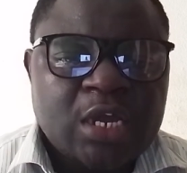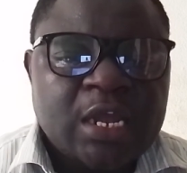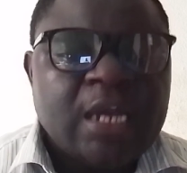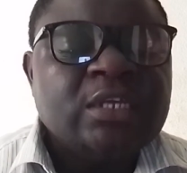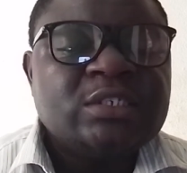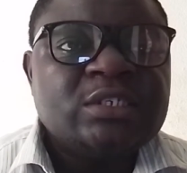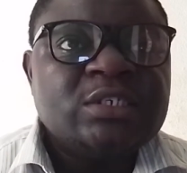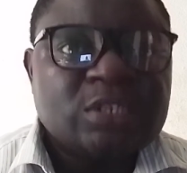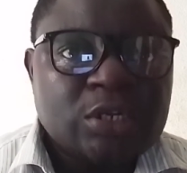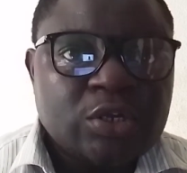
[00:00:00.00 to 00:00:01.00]

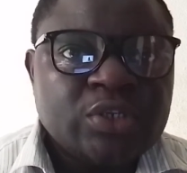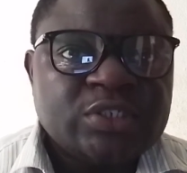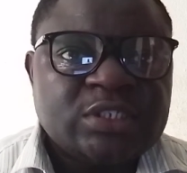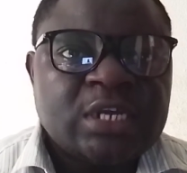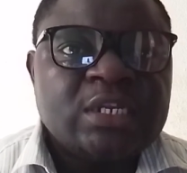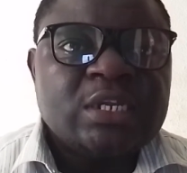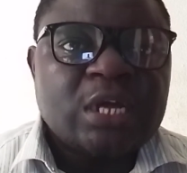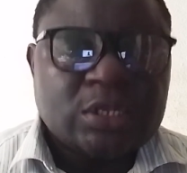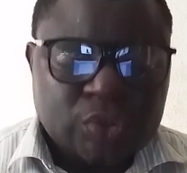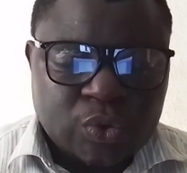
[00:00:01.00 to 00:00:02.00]
analysis and
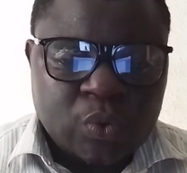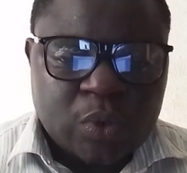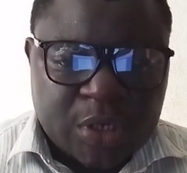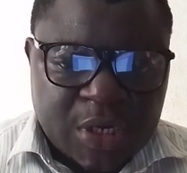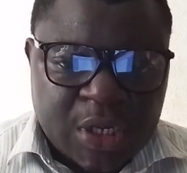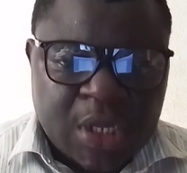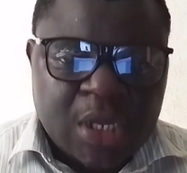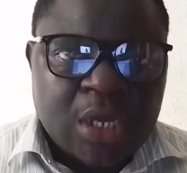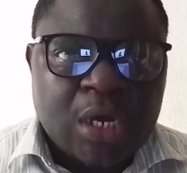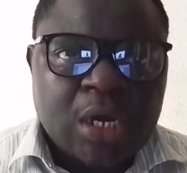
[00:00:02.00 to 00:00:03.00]
understanding as to what
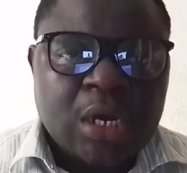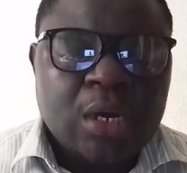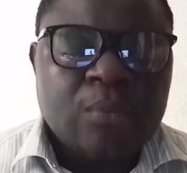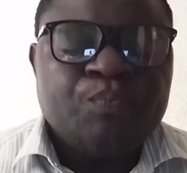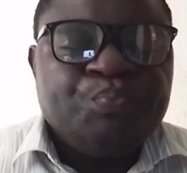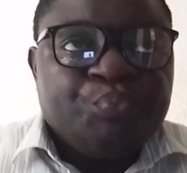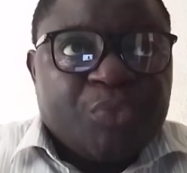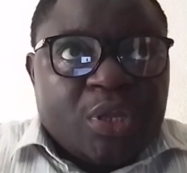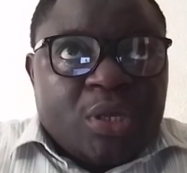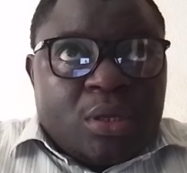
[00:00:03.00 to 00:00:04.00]
um,
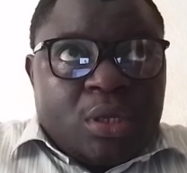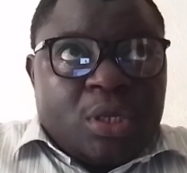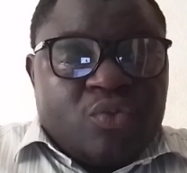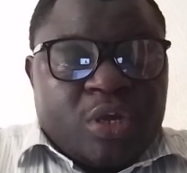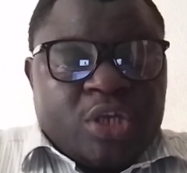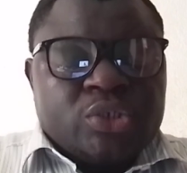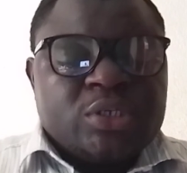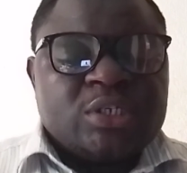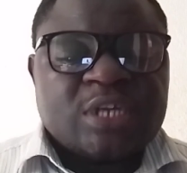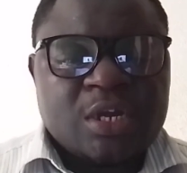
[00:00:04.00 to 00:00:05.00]

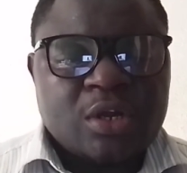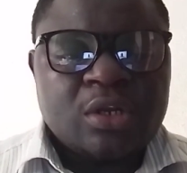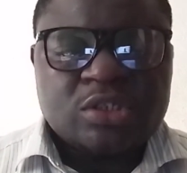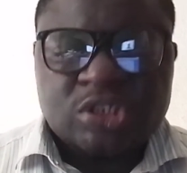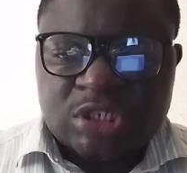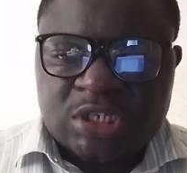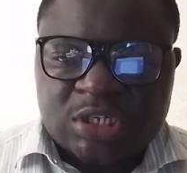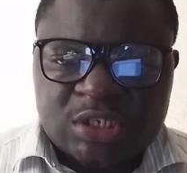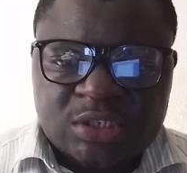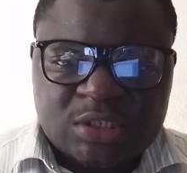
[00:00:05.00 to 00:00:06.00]
educational psychology
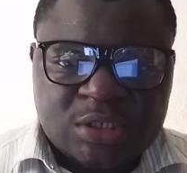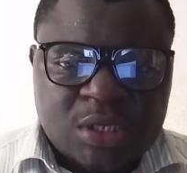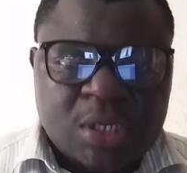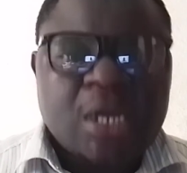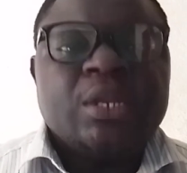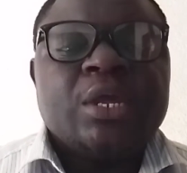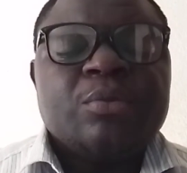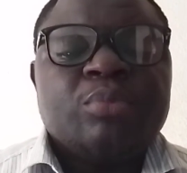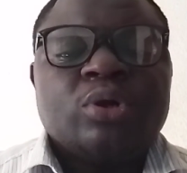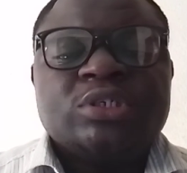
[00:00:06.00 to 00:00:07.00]
is and the
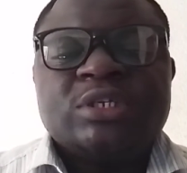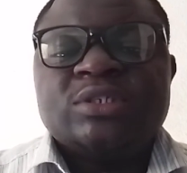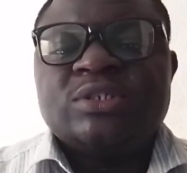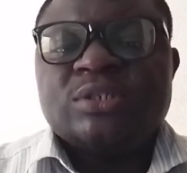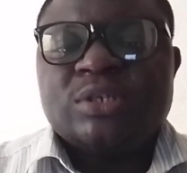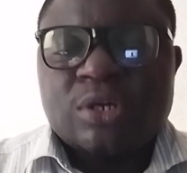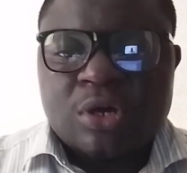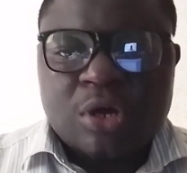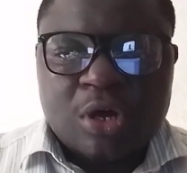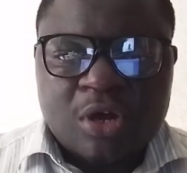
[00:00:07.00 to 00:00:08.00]
importance
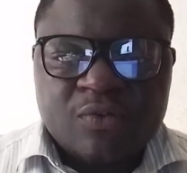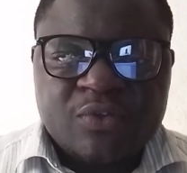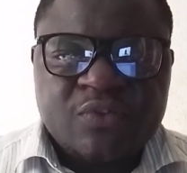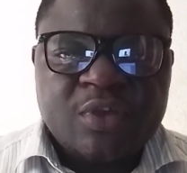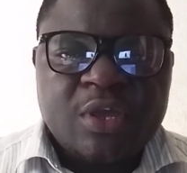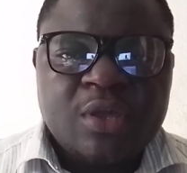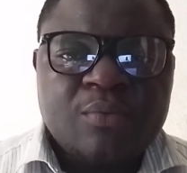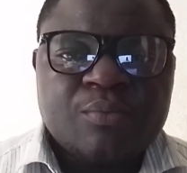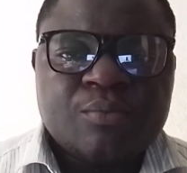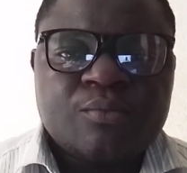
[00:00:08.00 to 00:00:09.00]
of the
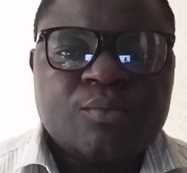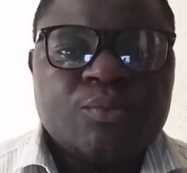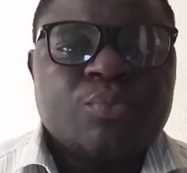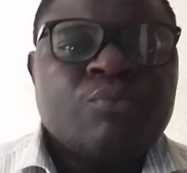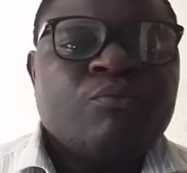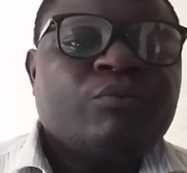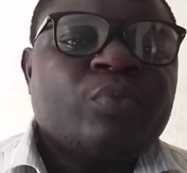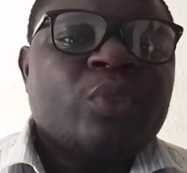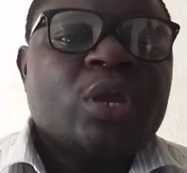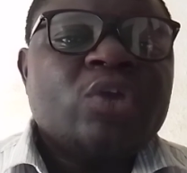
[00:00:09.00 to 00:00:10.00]
same.
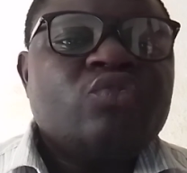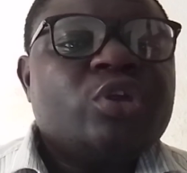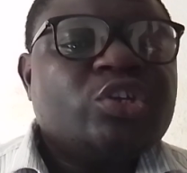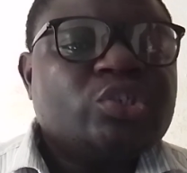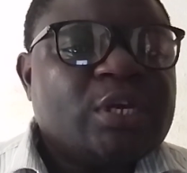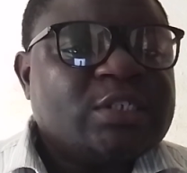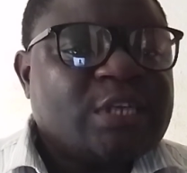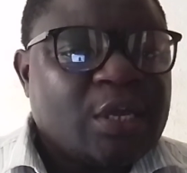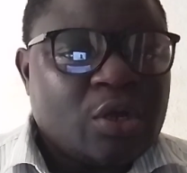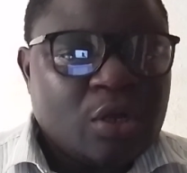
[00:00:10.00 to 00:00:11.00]
Educational
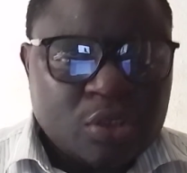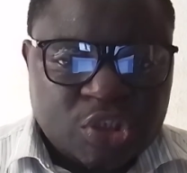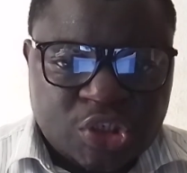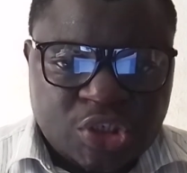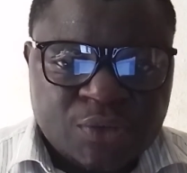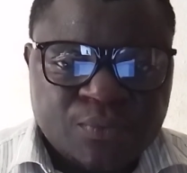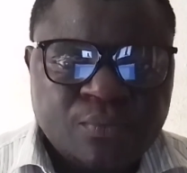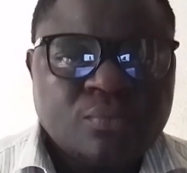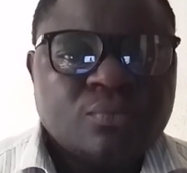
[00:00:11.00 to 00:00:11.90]
psychology